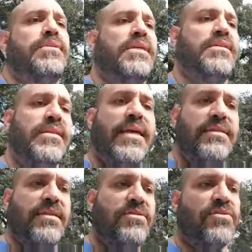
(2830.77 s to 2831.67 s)
Ethan
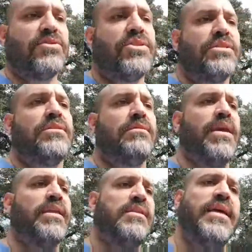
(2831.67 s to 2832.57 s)
has his version.
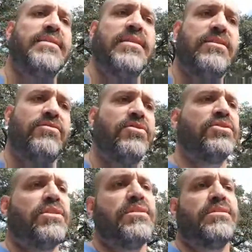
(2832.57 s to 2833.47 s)
Malin has his
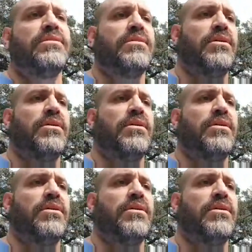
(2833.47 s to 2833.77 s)
version.